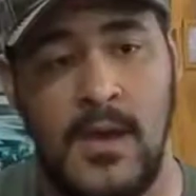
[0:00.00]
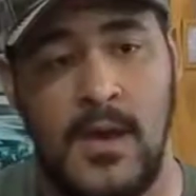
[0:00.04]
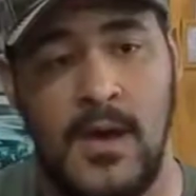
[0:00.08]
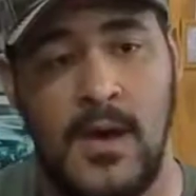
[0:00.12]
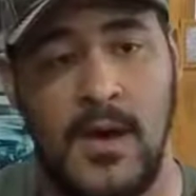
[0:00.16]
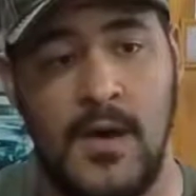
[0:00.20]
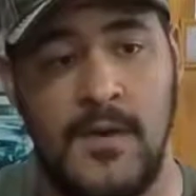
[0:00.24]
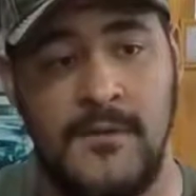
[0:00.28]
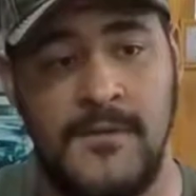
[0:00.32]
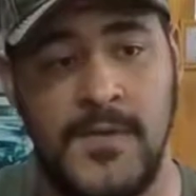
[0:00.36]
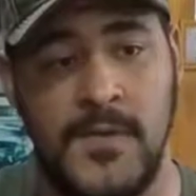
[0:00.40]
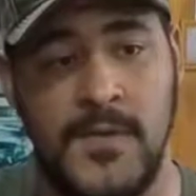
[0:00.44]

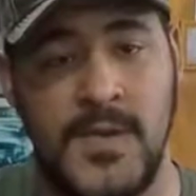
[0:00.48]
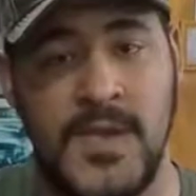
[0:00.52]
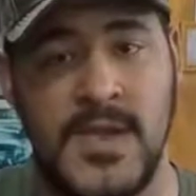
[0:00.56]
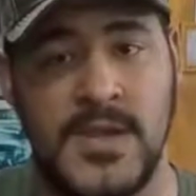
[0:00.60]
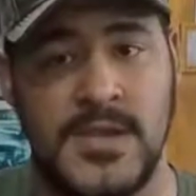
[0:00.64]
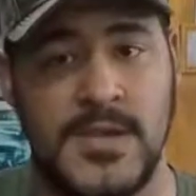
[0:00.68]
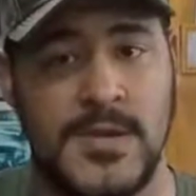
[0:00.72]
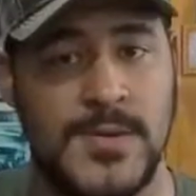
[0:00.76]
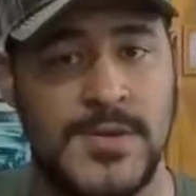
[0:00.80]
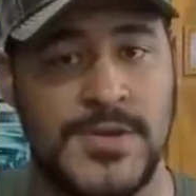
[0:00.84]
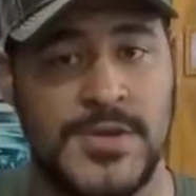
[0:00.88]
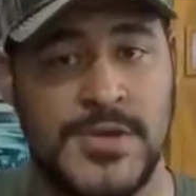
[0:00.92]
if you
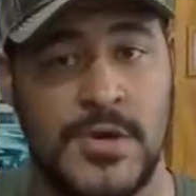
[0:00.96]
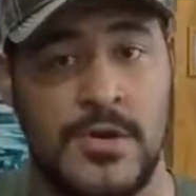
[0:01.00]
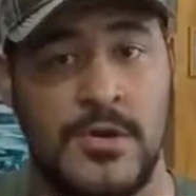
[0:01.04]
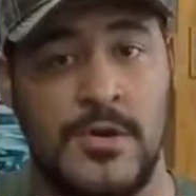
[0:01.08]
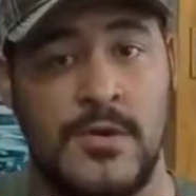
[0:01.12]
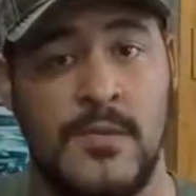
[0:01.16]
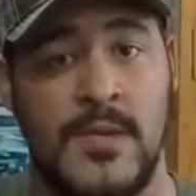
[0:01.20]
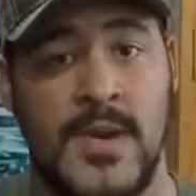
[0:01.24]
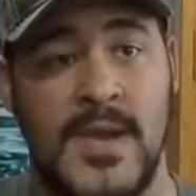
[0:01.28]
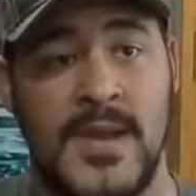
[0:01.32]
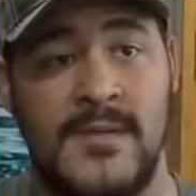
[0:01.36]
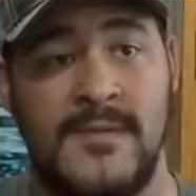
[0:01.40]
get to a
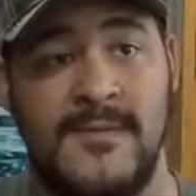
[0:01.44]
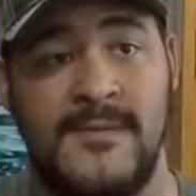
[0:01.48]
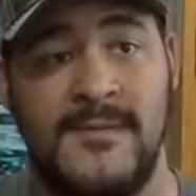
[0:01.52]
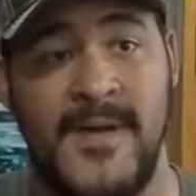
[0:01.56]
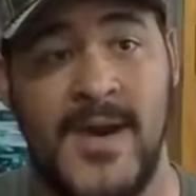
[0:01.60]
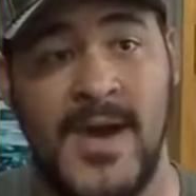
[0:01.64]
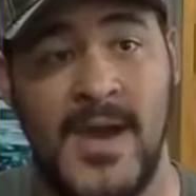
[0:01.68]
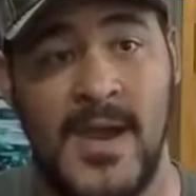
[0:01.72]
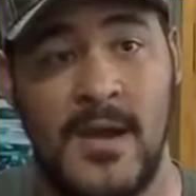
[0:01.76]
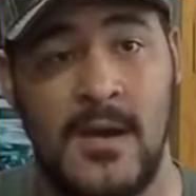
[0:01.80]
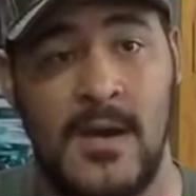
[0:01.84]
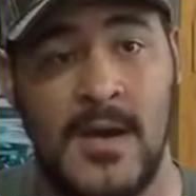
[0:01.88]
certain rate of
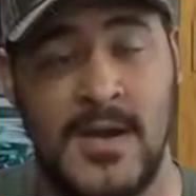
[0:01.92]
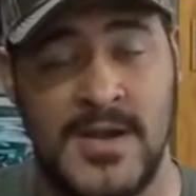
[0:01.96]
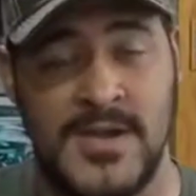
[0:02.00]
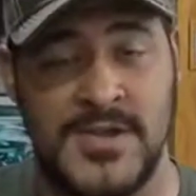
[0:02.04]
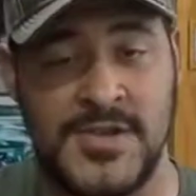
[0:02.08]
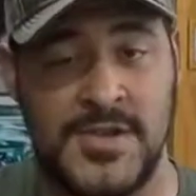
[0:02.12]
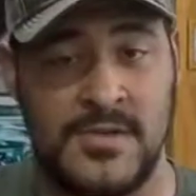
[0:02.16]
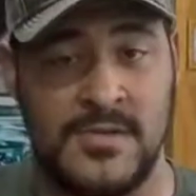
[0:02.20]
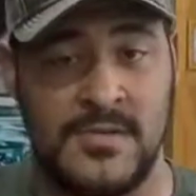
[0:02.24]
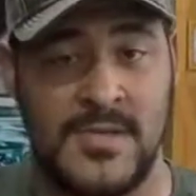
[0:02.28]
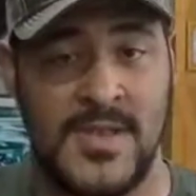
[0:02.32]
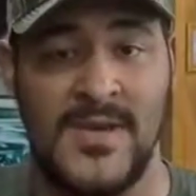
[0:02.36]
fire and a
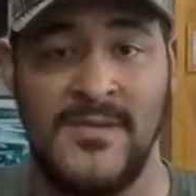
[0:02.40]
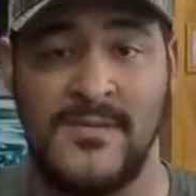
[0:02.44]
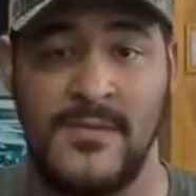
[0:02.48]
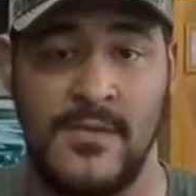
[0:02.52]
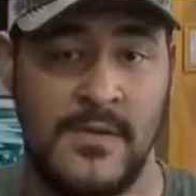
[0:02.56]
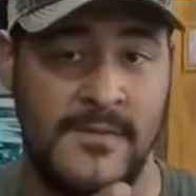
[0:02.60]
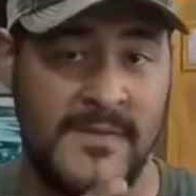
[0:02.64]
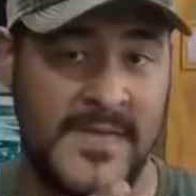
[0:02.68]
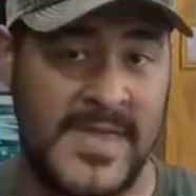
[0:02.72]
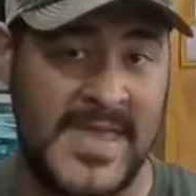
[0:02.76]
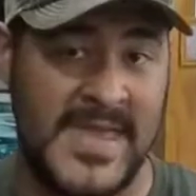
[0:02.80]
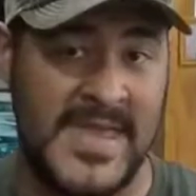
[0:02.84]
certain
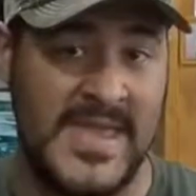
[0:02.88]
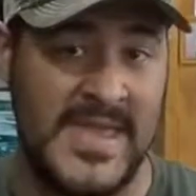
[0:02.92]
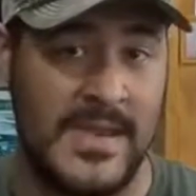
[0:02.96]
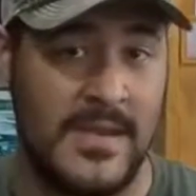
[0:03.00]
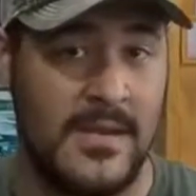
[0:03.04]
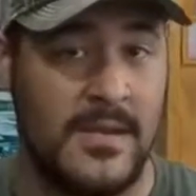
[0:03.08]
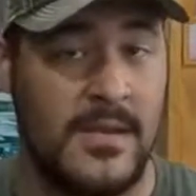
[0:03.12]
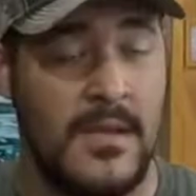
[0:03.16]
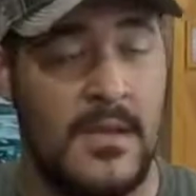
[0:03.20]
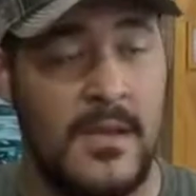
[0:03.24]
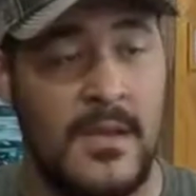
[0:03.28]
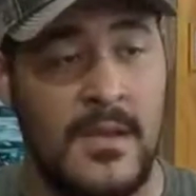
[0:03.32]
level of
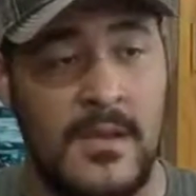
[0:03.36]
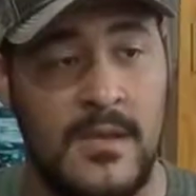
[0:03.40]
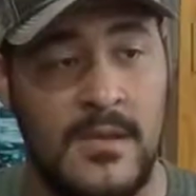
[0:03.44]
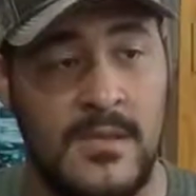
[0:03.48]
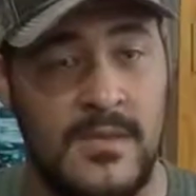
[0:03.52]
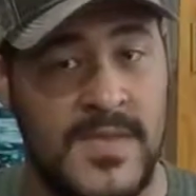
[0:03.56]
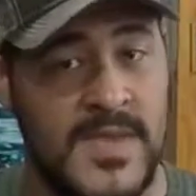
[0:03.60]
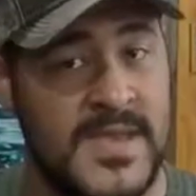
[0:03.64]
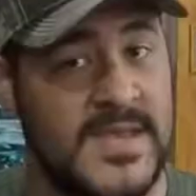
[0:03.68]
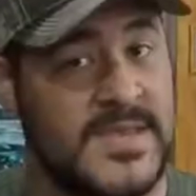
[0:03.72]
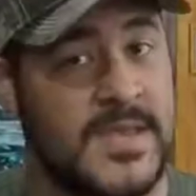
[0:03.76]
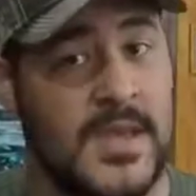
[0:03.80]
heat,
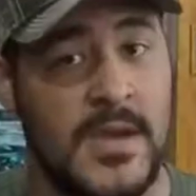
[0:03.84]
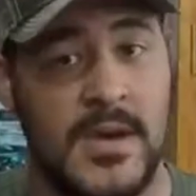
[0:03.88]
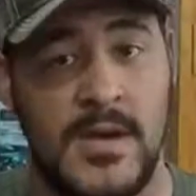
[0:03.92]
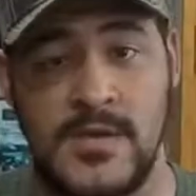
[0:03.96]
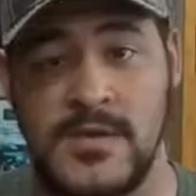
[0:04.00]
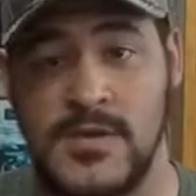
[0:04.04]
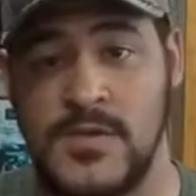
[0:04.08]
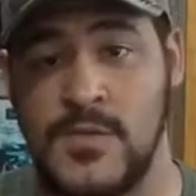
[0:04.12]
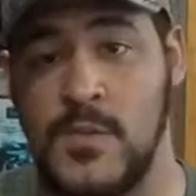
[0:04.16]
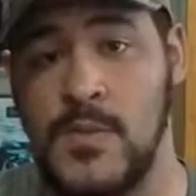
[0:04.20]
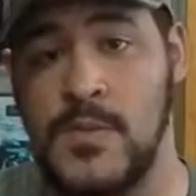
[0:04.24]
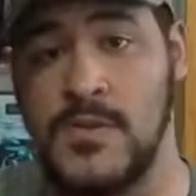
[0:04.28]
these
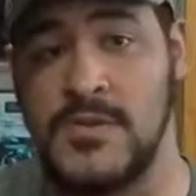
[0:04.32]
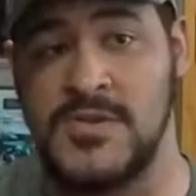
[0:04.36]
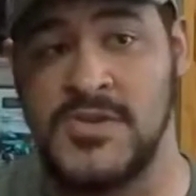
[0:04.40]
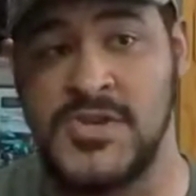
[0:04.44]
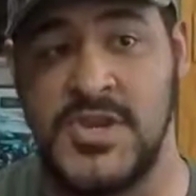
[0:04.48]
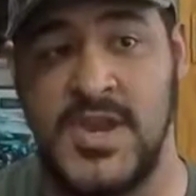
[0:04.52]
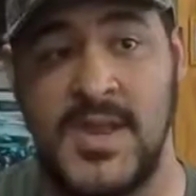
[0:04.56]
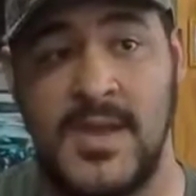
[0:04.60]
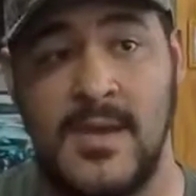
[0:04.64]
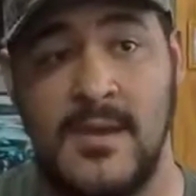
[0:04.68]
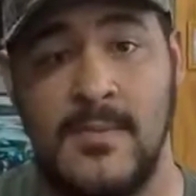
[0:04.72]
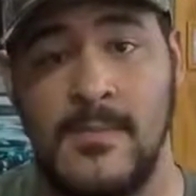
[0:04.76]
guns will
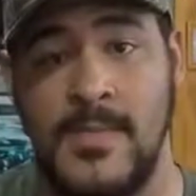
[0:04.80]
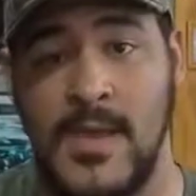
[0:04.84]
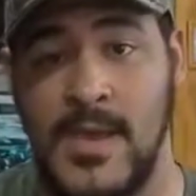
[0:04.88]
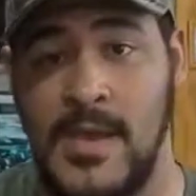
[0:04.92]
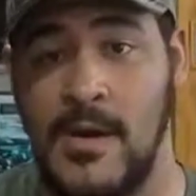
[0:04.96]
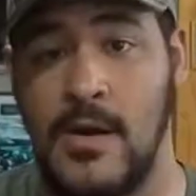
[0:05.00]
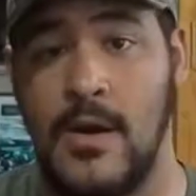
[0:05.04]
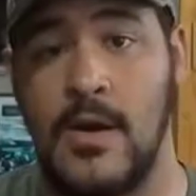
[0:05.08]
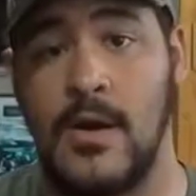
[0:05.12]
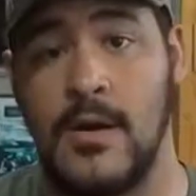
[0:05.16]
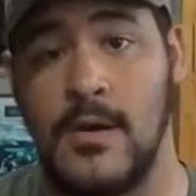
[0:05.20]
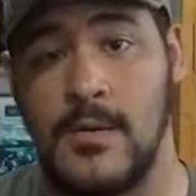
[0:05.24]
jam
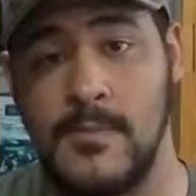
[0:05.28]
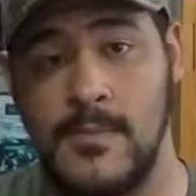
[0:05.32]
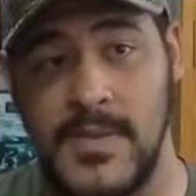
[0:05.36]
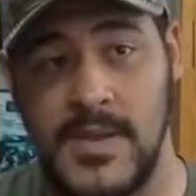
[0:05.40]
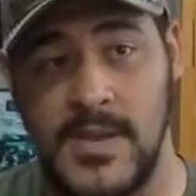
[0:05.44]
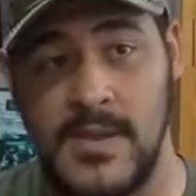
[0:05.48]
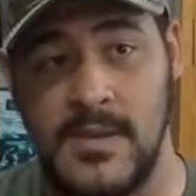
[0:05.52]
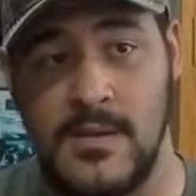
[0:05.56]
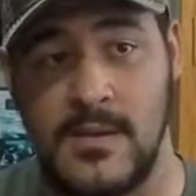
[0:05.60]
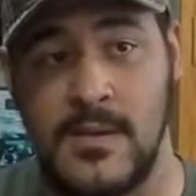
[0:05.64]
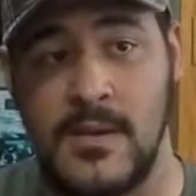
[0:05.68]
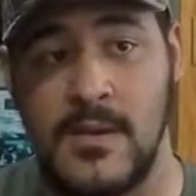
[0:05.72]
in a
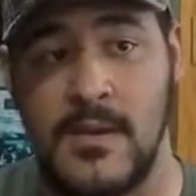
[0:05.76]
heartbeat.